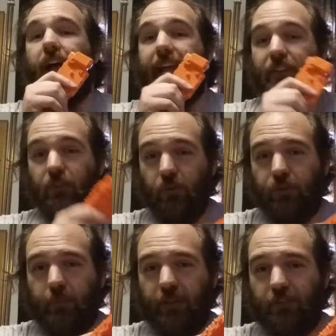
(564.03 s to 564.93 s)
It's
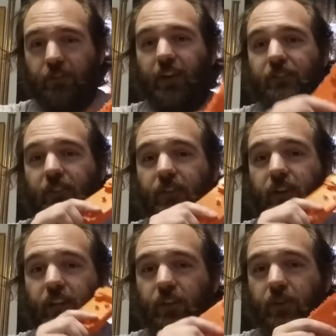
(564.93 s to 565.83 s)
also been suggested that
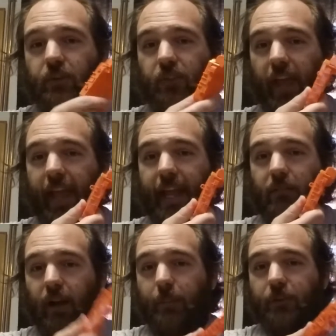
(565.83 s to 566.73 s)
I use a
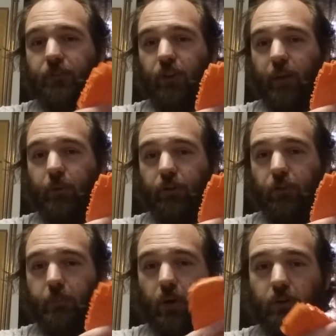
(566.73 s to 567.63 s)
Rapid Strike
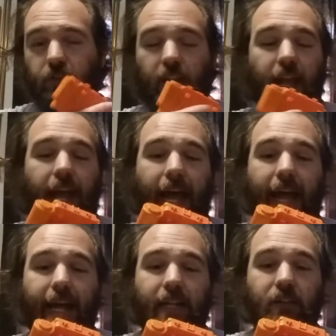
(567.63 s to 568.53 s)
pusher box.
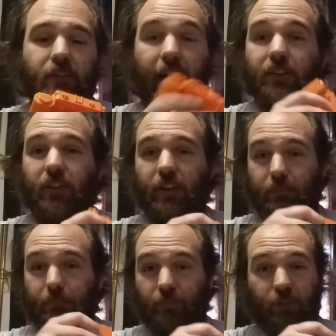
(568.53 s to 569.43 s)
And as
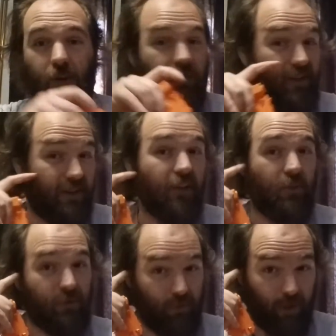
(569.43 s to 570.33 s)
I've shown in another
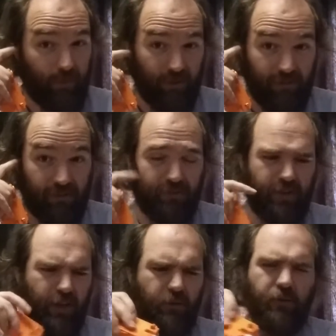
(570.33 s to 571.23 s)
one of my previous
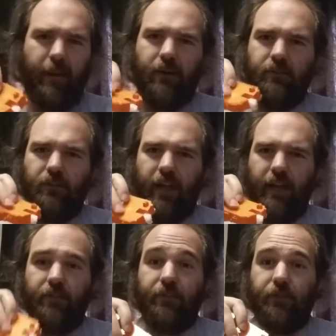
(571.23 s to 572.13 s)
videos about
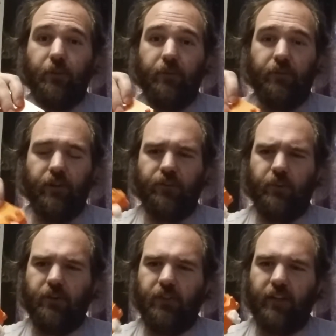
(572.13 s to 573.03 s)
2 and 3
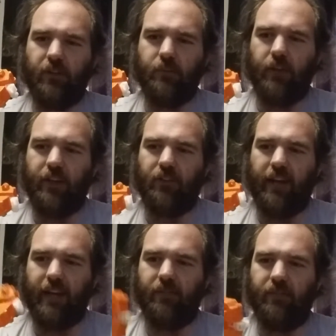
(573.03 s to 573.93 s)
switch setups, I actually
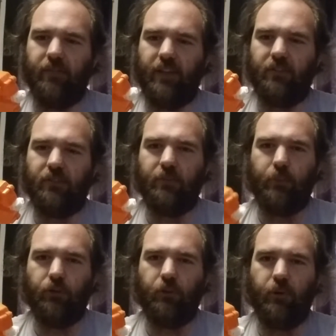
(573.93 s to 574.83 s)
have this
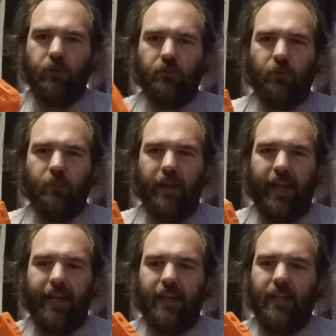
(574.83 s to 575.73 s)
pusher box from
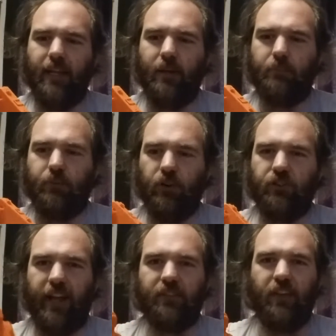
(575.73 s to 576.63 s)
a
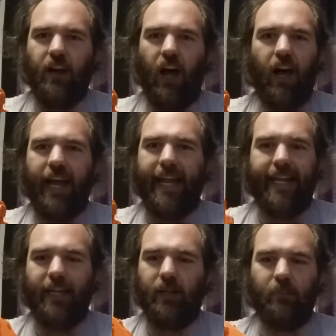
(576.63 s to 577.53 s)
project that
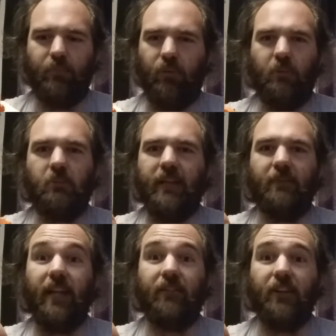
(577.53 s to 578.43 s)
I probably
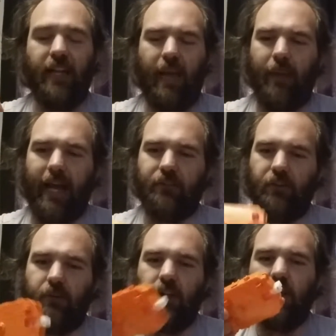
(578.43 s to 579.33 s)
am never going to get back
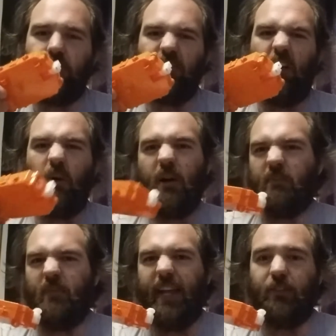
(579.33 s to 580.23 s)
to. So I
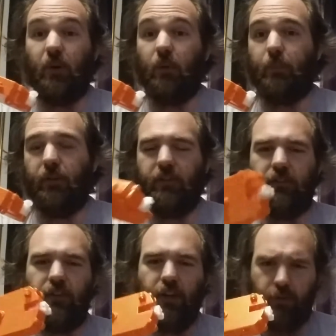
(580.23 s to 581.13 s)
may as well put this
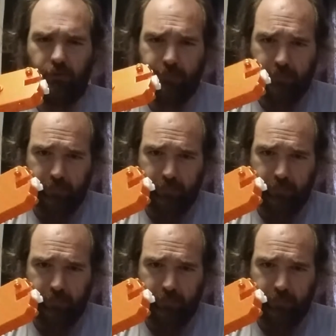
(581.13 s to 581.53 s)
to use.